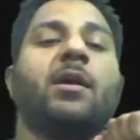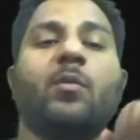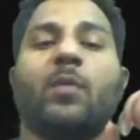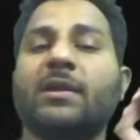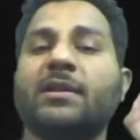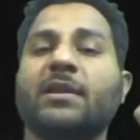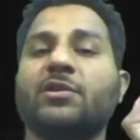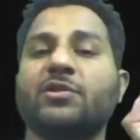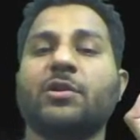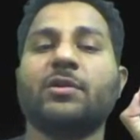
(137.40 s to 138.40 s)
One thing you
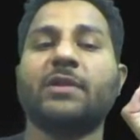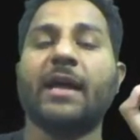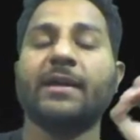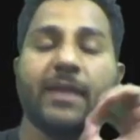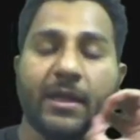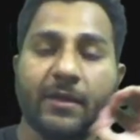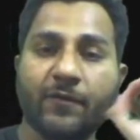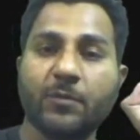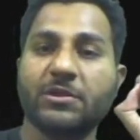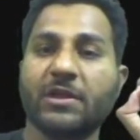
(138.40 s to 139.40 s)
should know that the
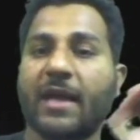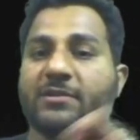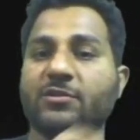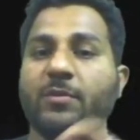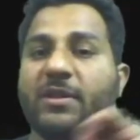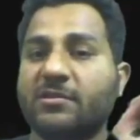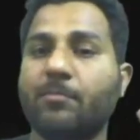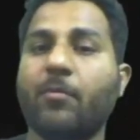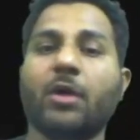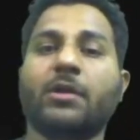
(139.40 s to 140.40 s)
information has to be
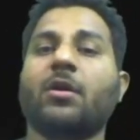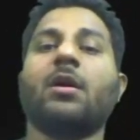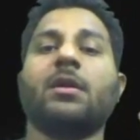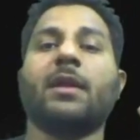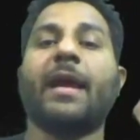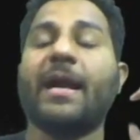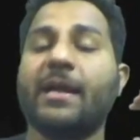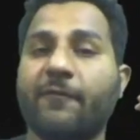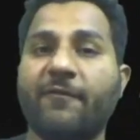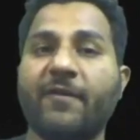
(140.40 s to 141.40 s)
spot on
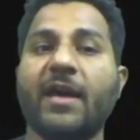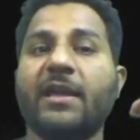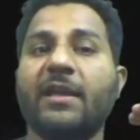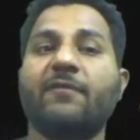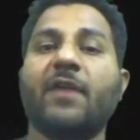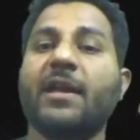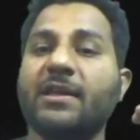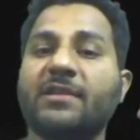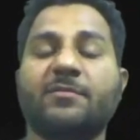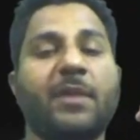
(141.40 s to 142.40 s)
and very
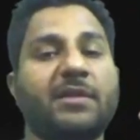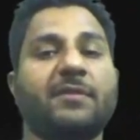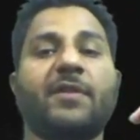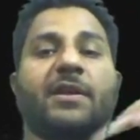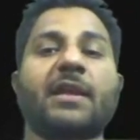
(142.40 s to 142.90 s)
very specific.